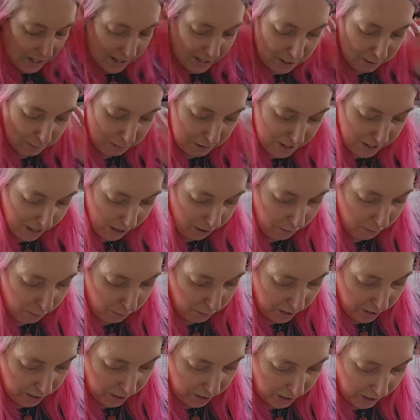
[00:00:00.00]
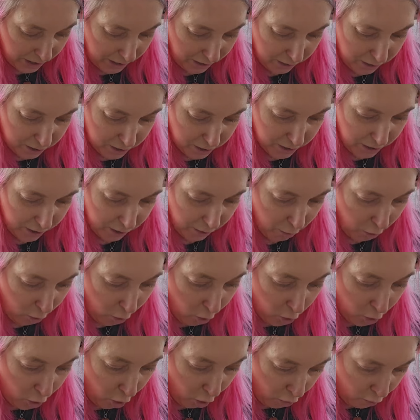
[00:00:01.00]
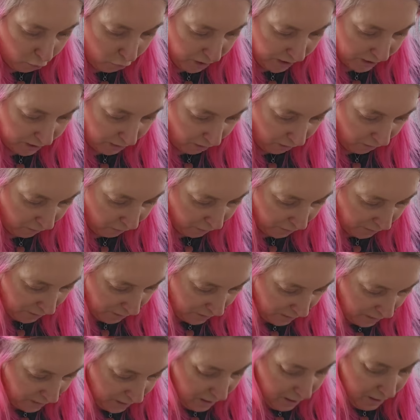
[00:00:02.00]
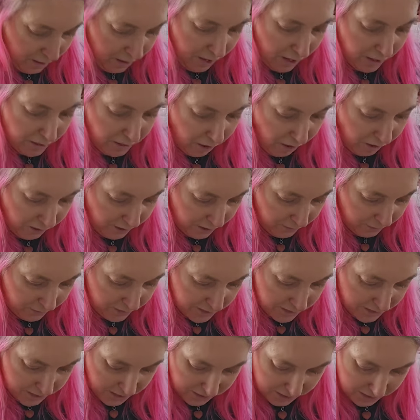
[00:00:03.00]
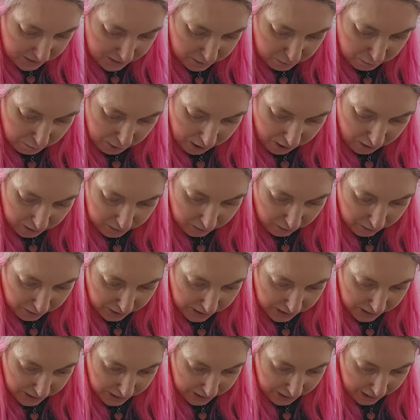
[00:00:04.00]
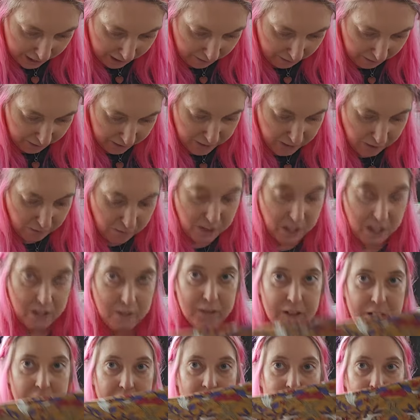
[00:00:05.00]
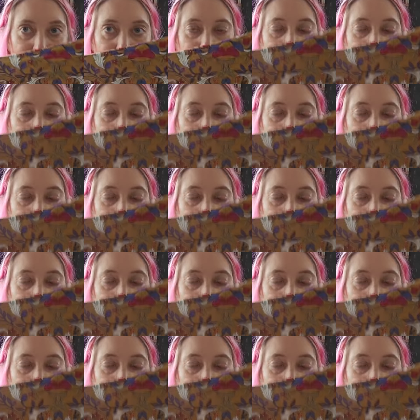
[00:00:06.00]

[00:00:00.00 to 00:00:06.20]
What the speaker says: to be dealt with, you know, or got rid of. I can't even see this mark on here now. I don't even think it's as